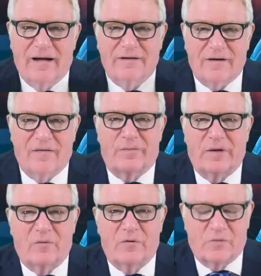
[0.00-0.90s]
that's other
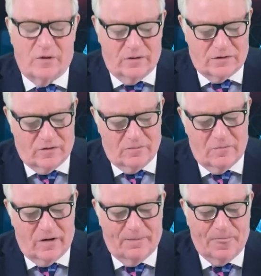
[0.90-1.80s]
people's words, not
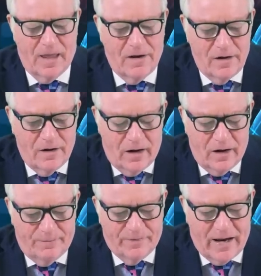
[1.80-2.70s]
mine,
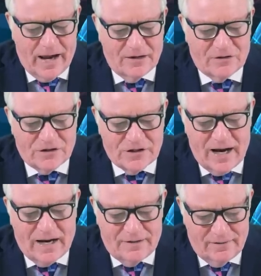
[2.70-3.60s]
has
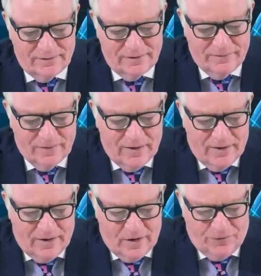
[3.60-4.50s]
said,
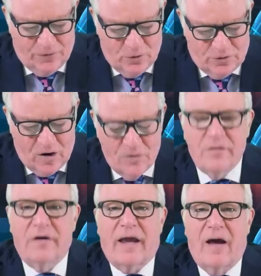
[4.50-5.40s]
if you
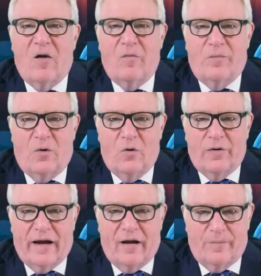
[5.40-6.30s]
don't get on
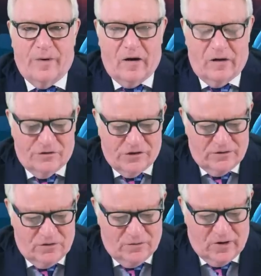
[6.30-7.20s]
board our barge
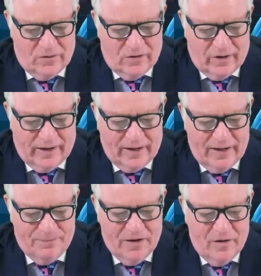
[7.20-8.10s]
and you don't like
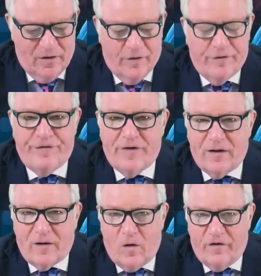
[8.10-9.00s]
it,
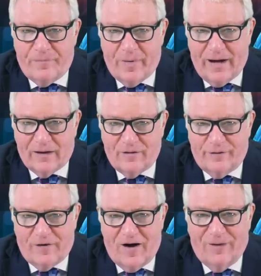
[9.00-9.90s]
fuck off back to
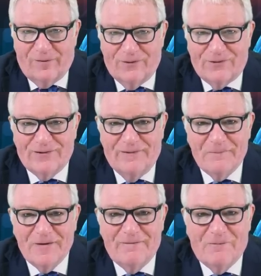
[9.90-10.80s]
France.
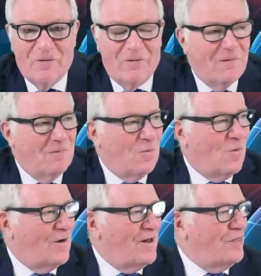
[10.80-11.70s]

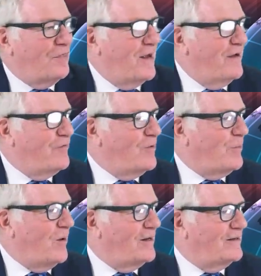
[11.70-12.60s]
What a thing for a
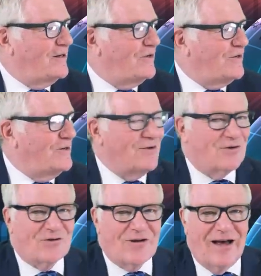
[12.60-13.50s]
politician to
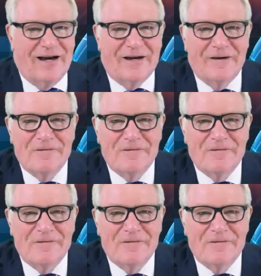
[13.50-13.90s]
say.